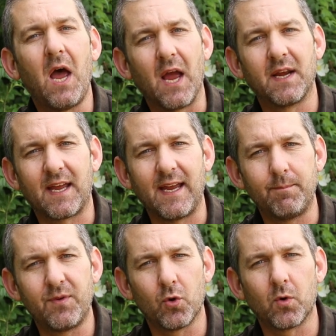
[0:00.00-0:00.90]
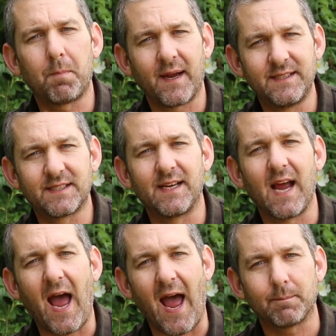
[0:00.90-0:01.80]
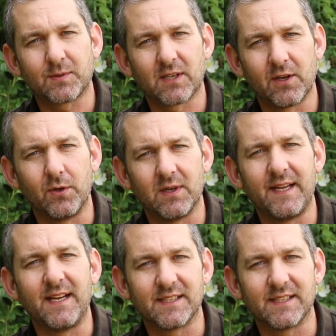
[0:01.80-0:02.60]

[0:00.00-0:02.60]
and keep your baiting absolutely